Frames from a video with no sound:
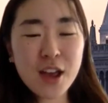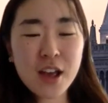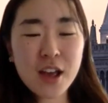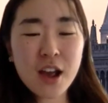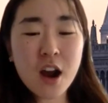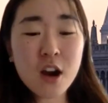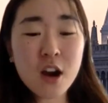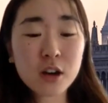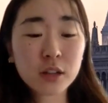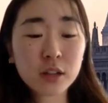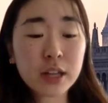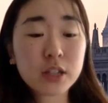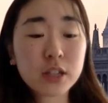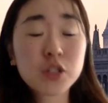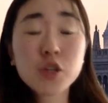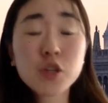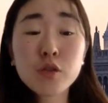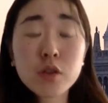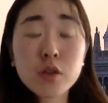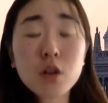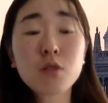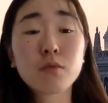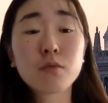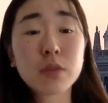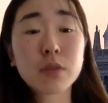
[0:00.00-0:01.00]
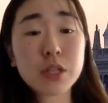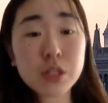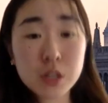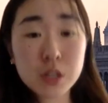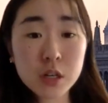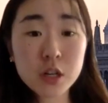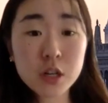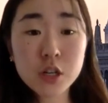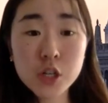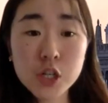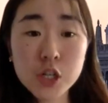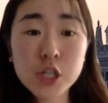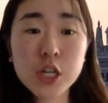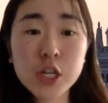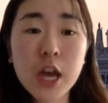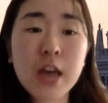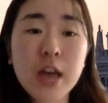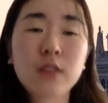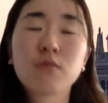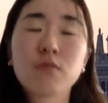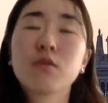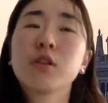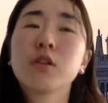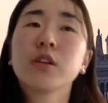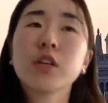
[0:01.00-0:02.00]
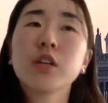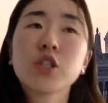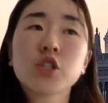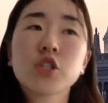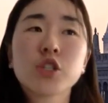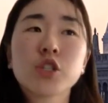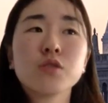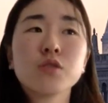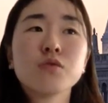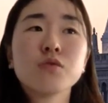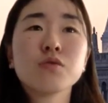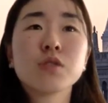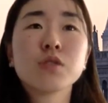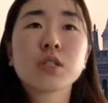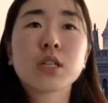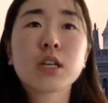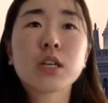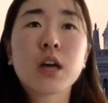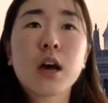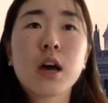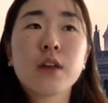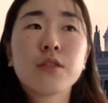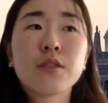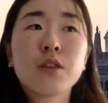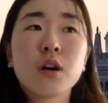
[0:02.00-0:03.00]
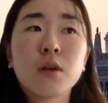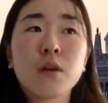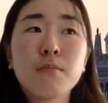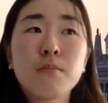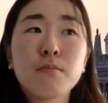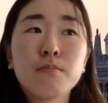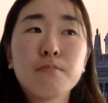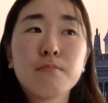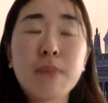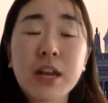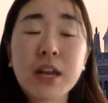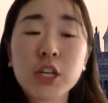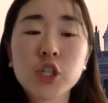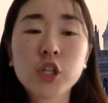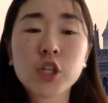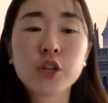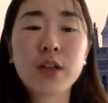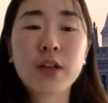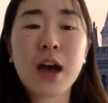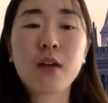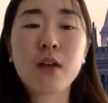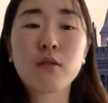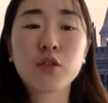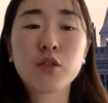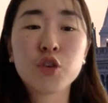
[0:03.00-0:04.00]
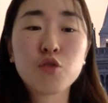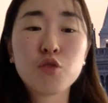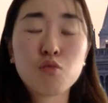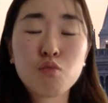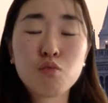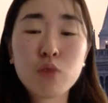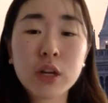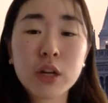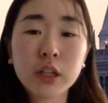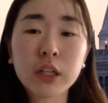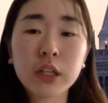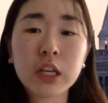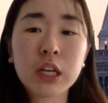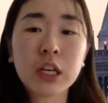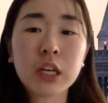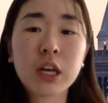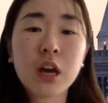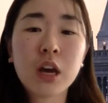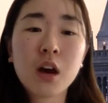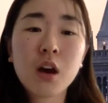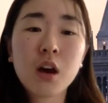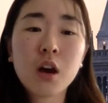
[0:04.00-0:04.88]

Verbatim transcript: or like do your research and really choose the major that you really